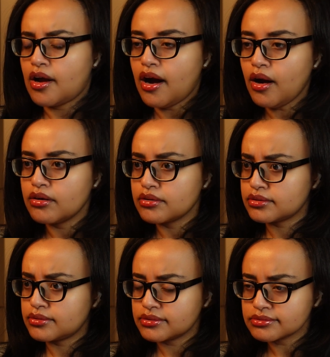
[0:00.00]

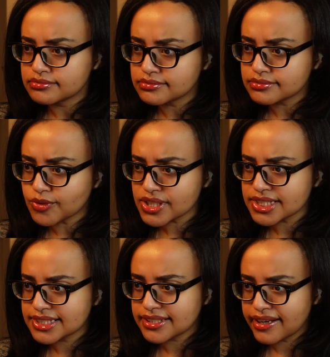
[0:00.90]
Oh, what is
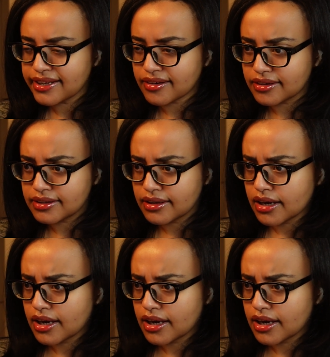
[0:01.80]
he standing on?